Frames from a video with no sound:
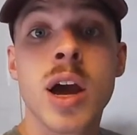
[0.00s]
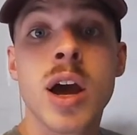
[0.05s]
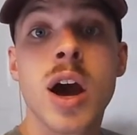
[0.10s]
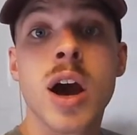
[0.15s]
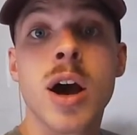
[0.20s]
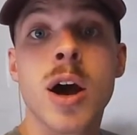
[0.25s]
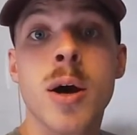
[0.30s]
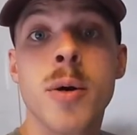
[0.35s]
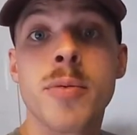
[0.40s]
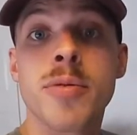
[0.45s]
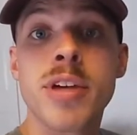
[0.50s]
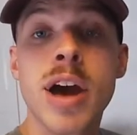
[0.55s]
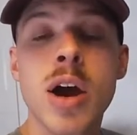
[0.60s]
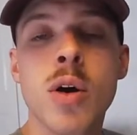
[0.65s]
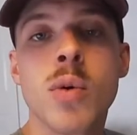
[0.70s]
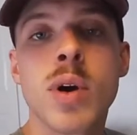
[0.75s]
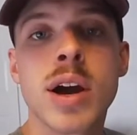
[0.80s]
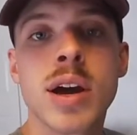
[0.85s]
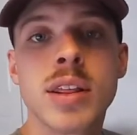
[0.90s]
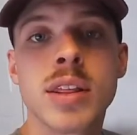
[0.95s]
That
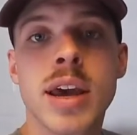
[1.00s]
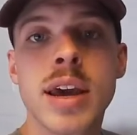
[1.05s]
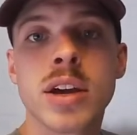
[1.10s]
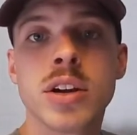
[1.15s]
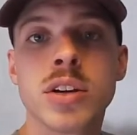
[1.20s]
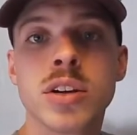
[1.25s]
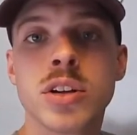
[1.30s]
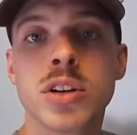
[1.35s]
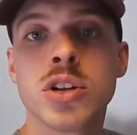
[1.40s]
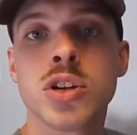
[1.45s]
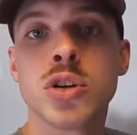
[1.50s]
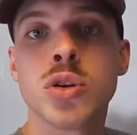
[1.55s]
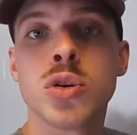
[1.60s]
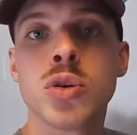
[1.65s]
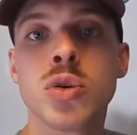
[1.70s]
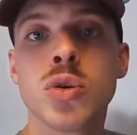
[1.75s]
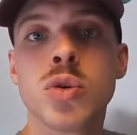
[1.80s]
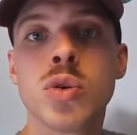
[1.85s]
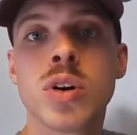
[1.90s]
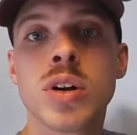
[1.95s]
way they could
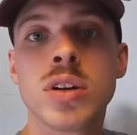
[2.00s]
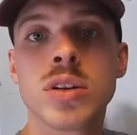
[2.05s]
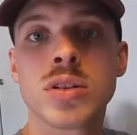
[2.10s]
do